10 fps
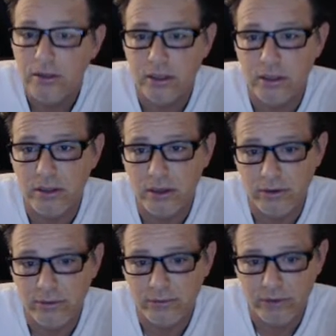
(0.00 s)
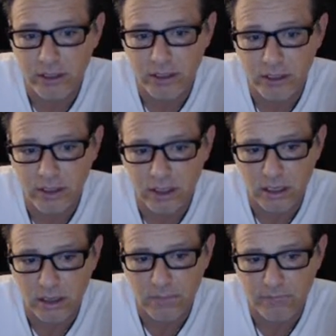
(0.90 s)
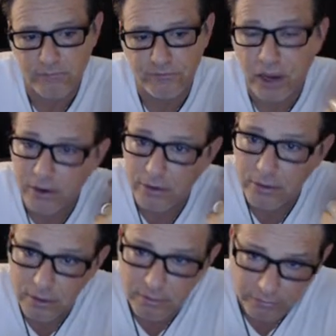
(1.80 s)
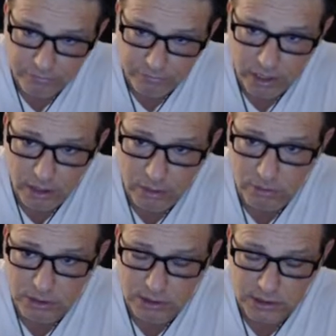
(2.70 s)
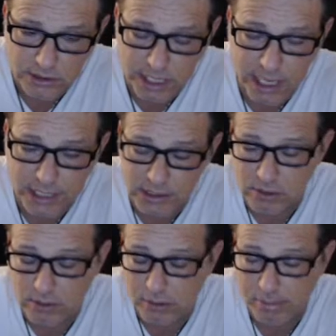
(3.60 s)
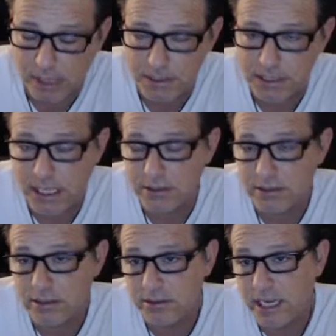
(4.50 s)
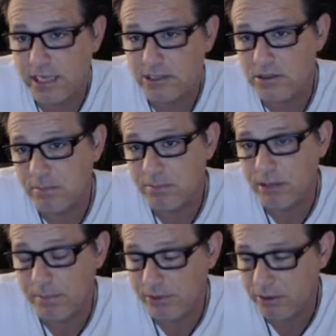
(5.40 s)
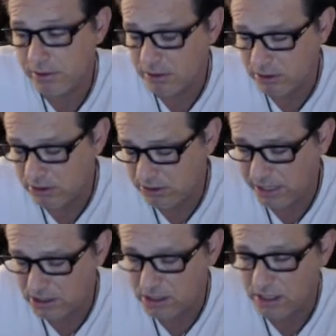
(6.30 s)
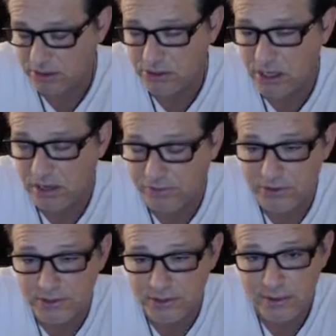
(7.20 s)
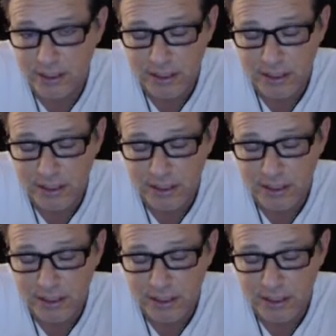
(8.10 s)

Then there's the uh, fire fee, which is a tax that's going to property ta- the tax proper tax collector's office.